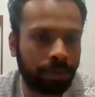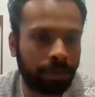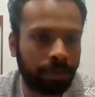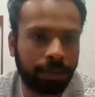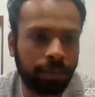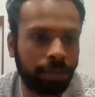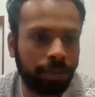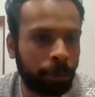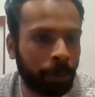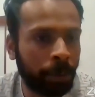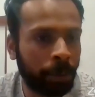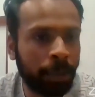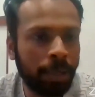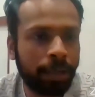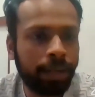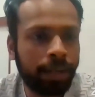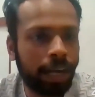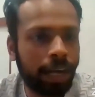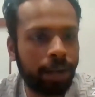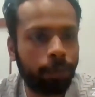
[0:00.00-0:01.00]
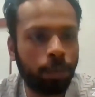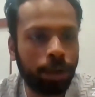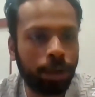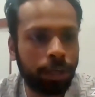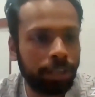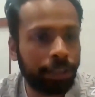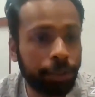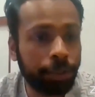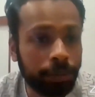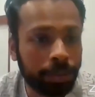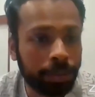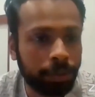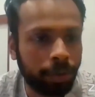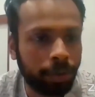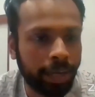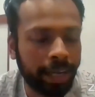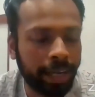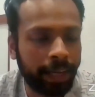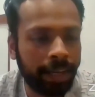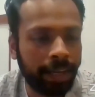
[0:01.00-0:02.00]
I want a new
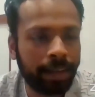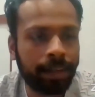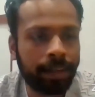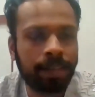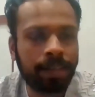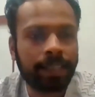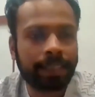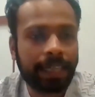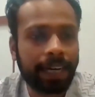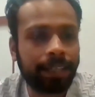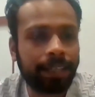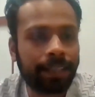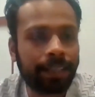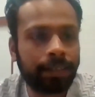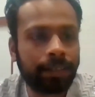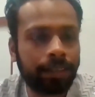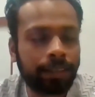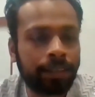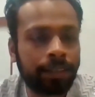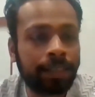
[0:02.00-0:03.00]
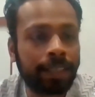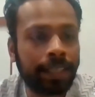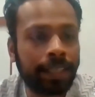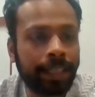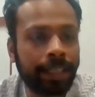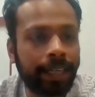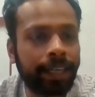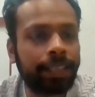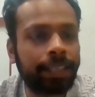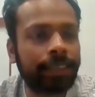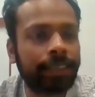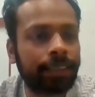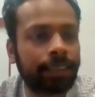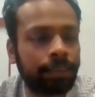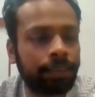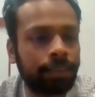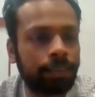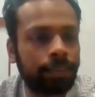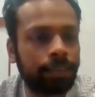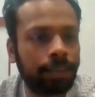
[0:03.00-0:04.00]
toy. That creates
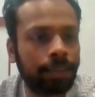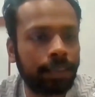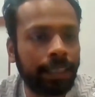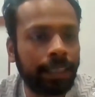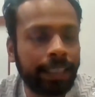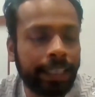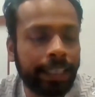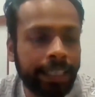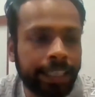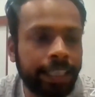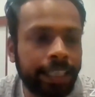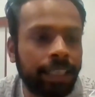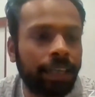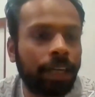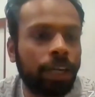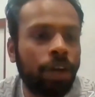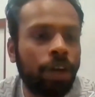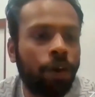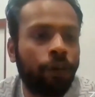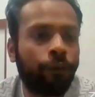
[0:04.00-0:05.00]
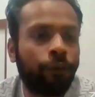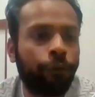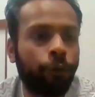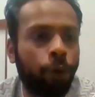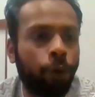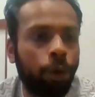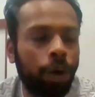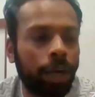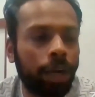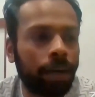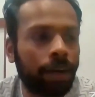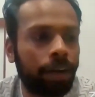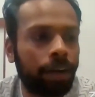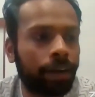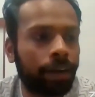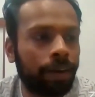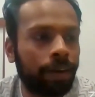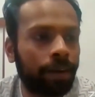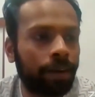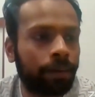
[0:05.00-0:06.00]
a need for
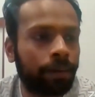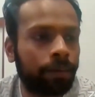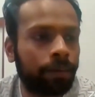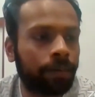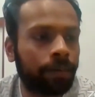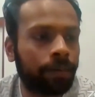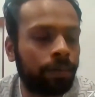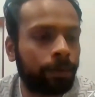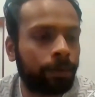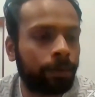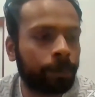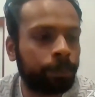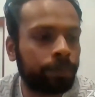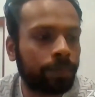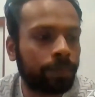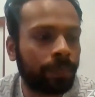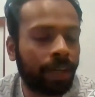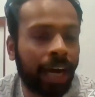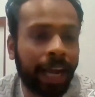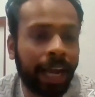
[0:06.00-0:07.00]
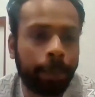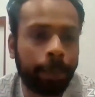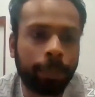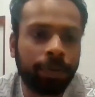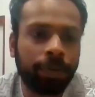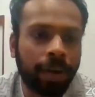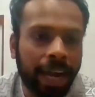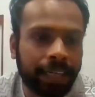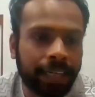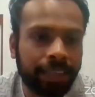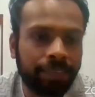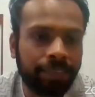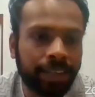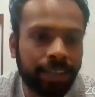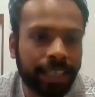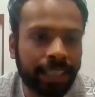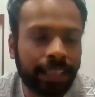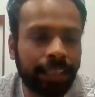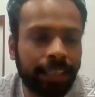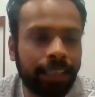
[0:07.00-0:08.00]
uh,
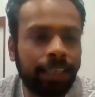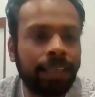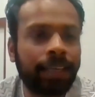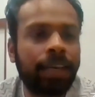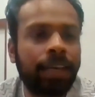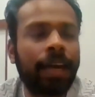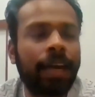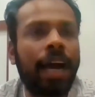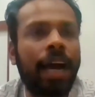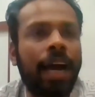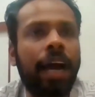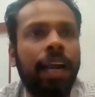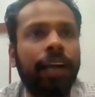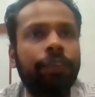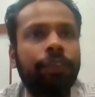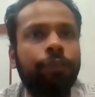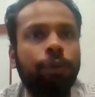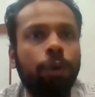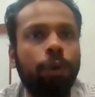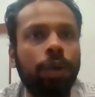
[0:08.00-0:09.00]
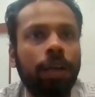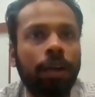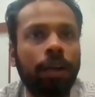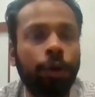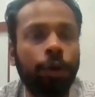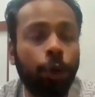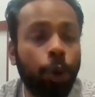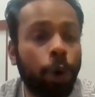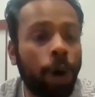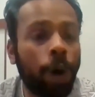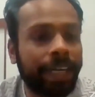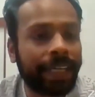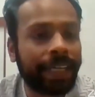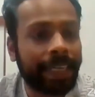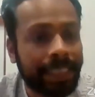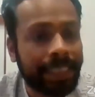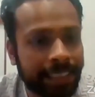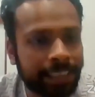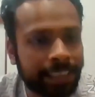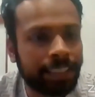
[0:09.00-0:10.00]
hyperactivity and for low
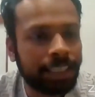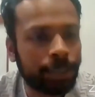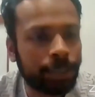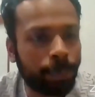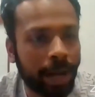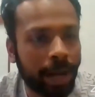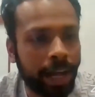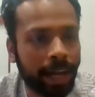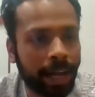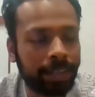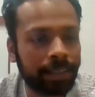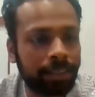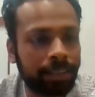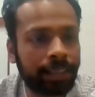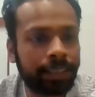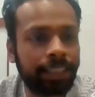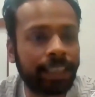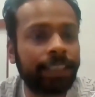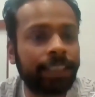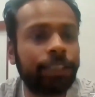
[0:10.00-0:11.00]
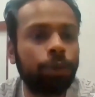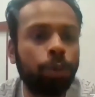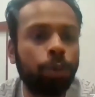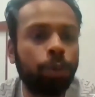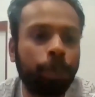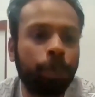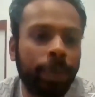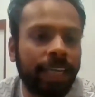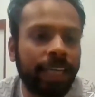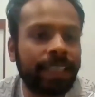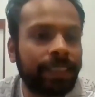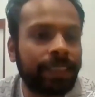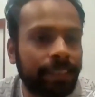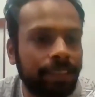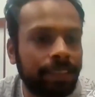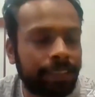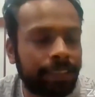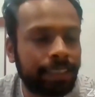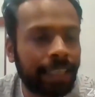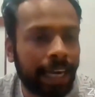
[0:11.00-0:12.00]
attention span. There is no
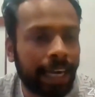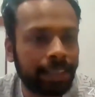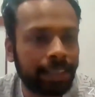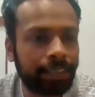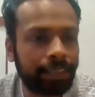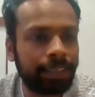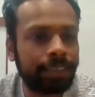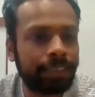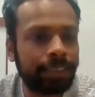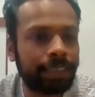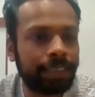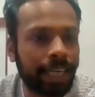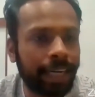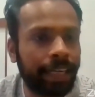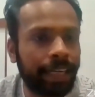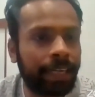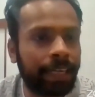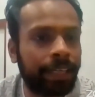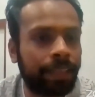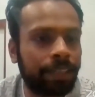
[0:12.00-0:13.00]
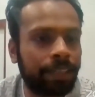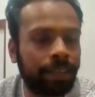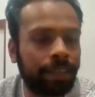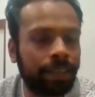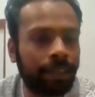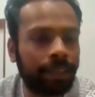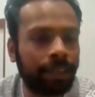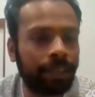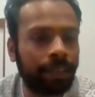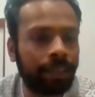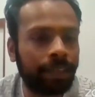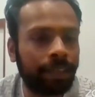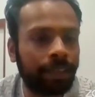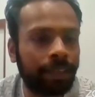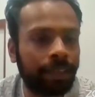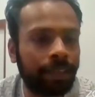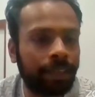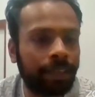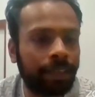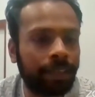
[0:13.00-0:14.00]
patience that the child is
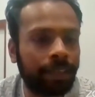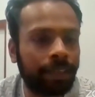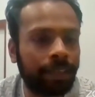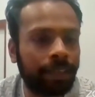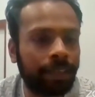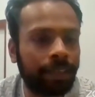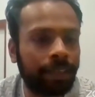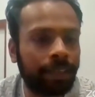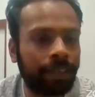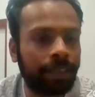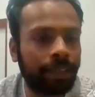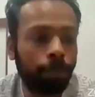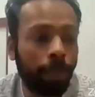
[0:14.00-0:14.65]
developing